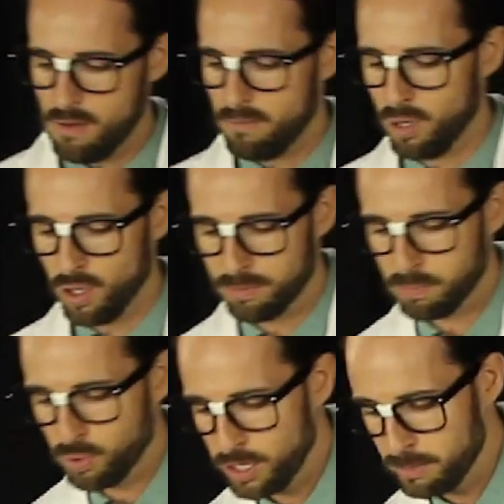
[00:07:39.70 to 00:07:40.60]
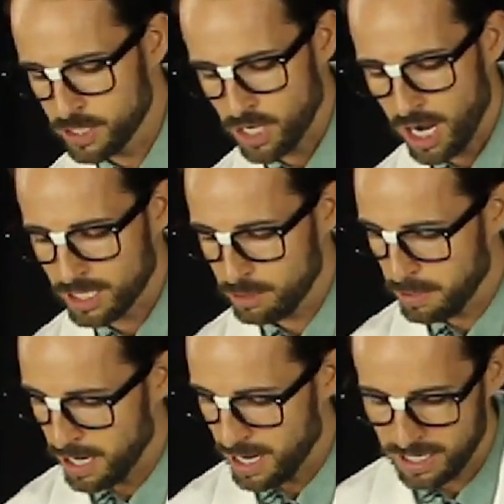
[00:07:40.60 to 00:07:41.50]
Both pretty much
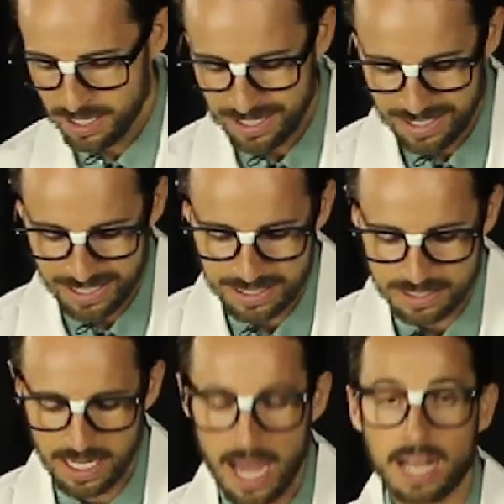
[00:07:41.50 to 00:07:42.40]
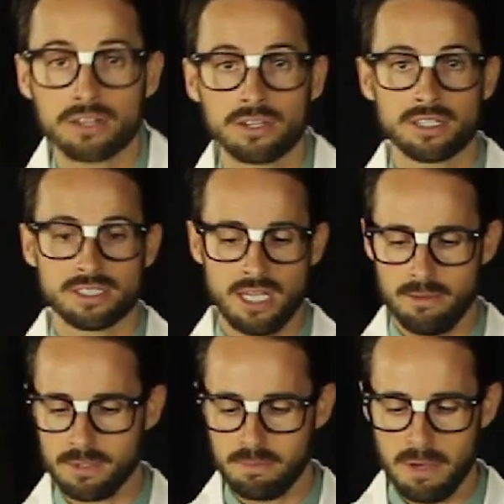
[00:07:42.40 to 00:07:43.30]
occupy exactly the same
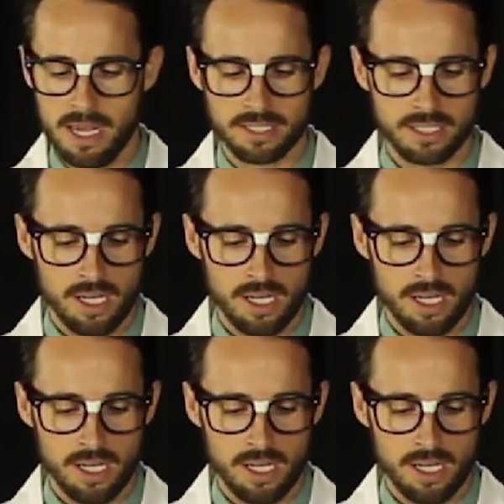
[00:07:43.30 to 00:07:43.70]
space.